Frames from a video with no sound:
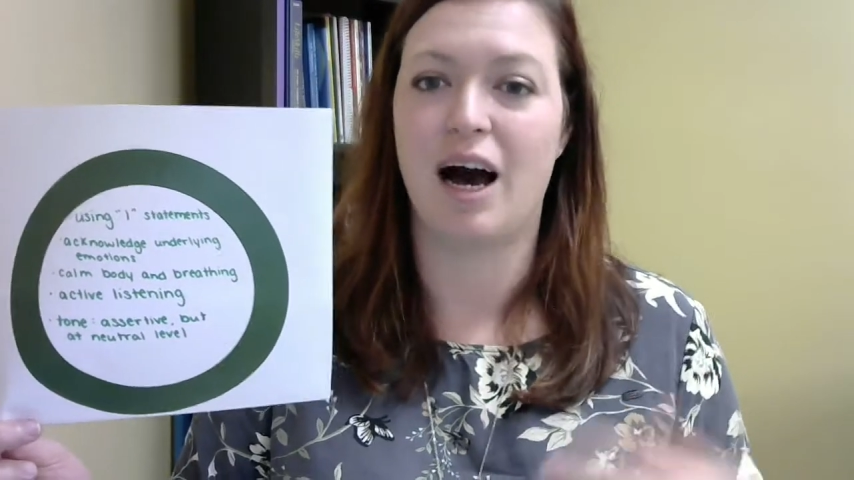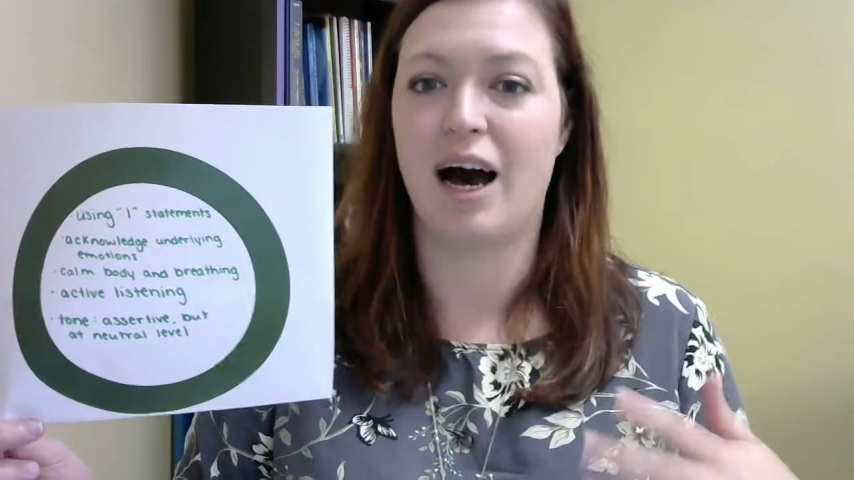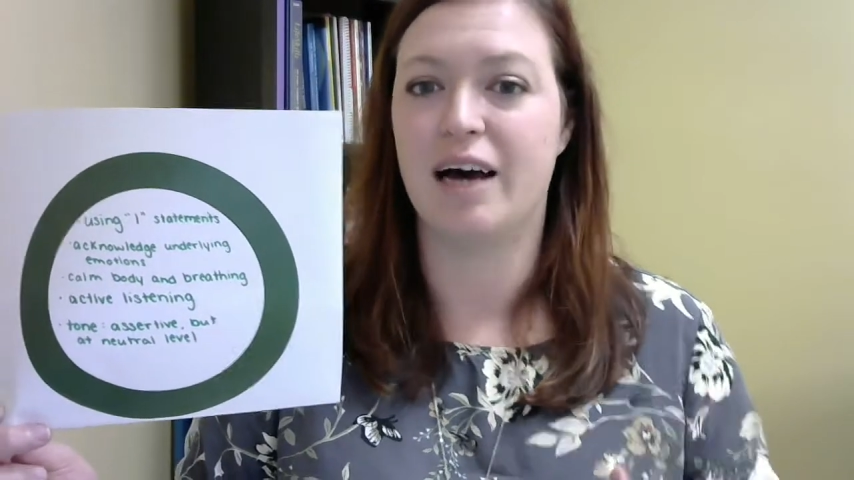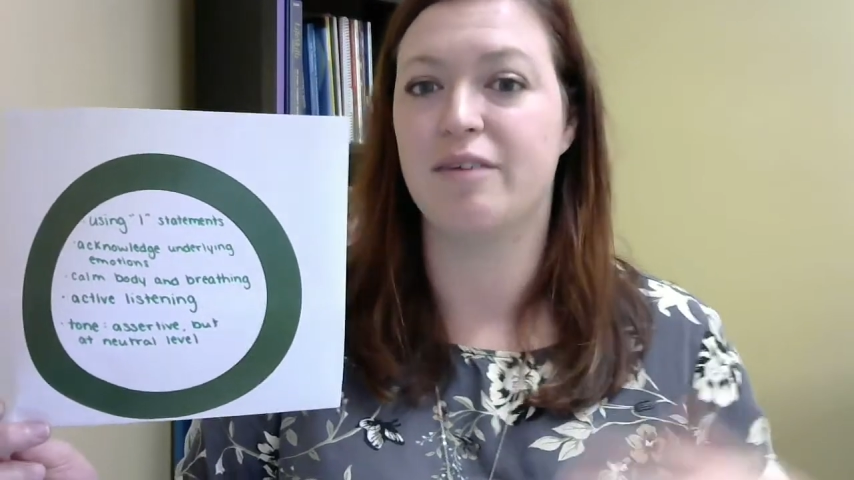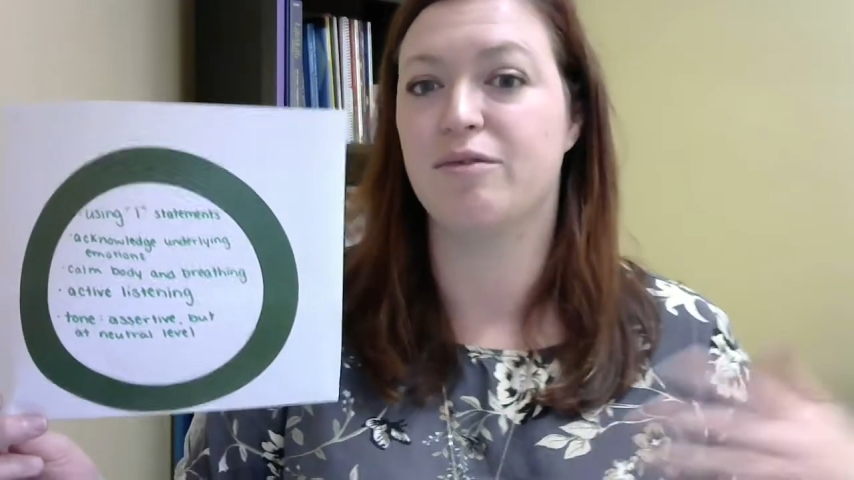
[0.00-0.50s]

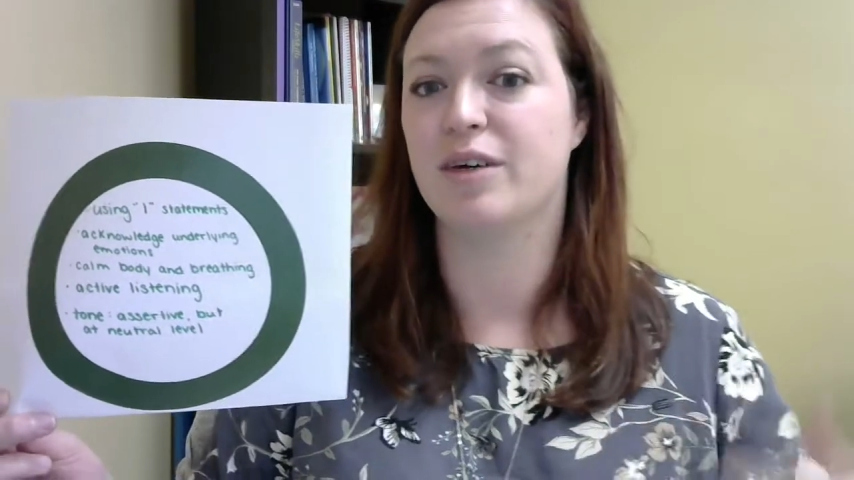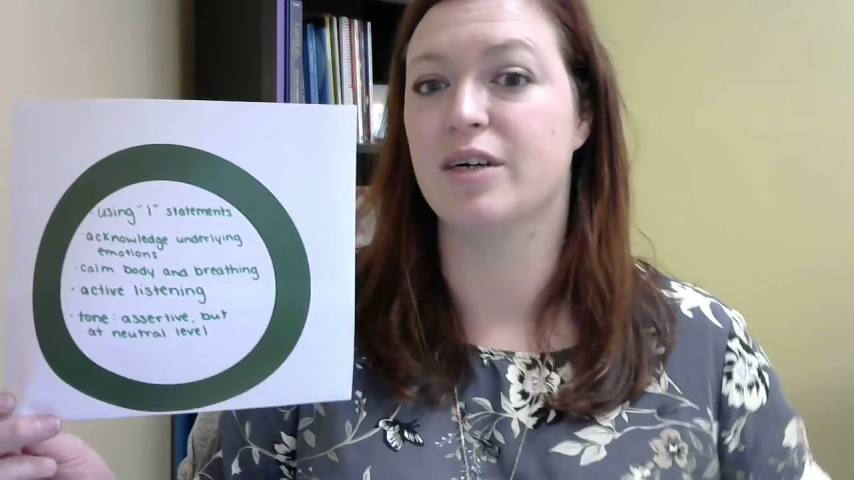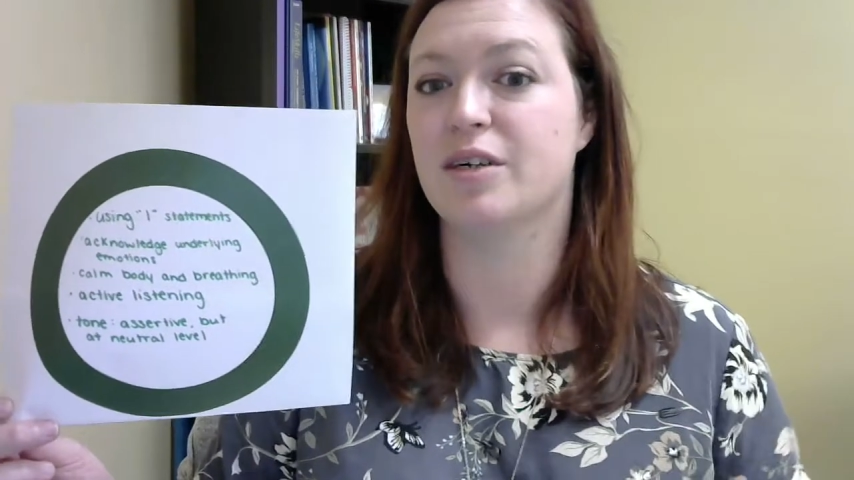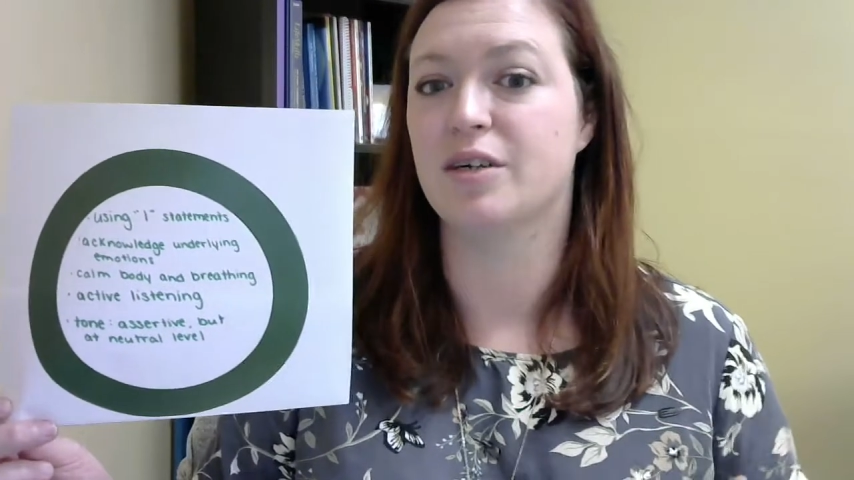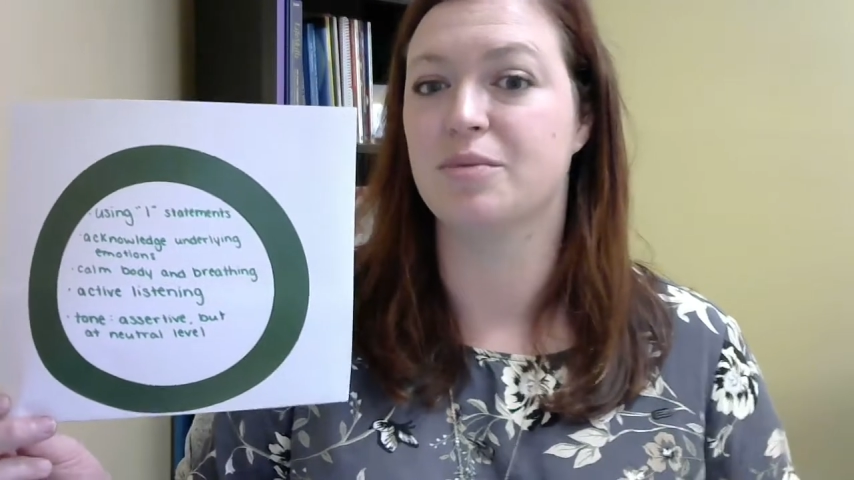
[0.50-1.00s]
I
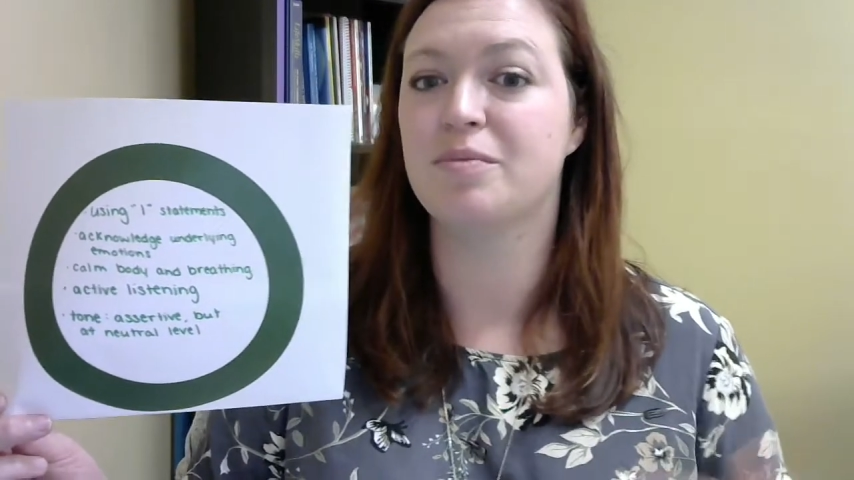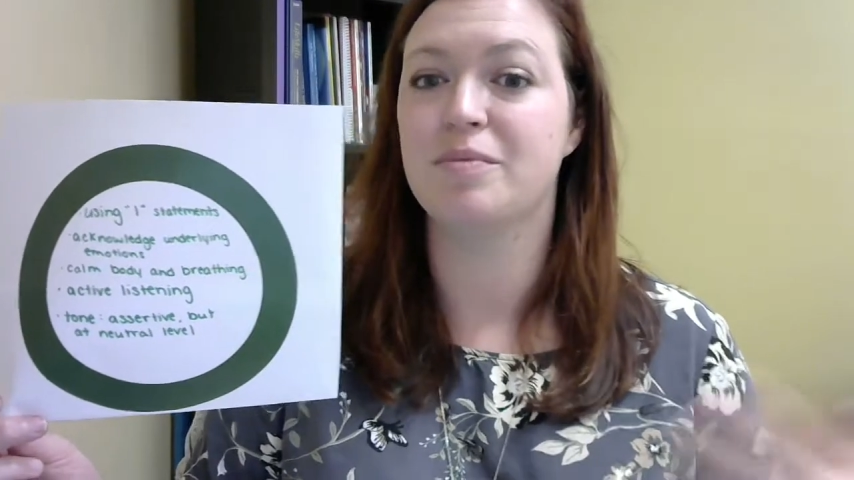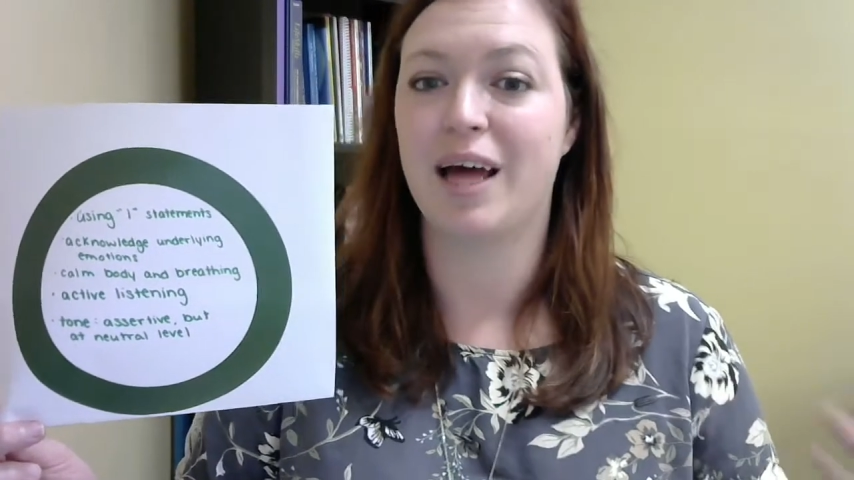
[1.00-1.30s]
feel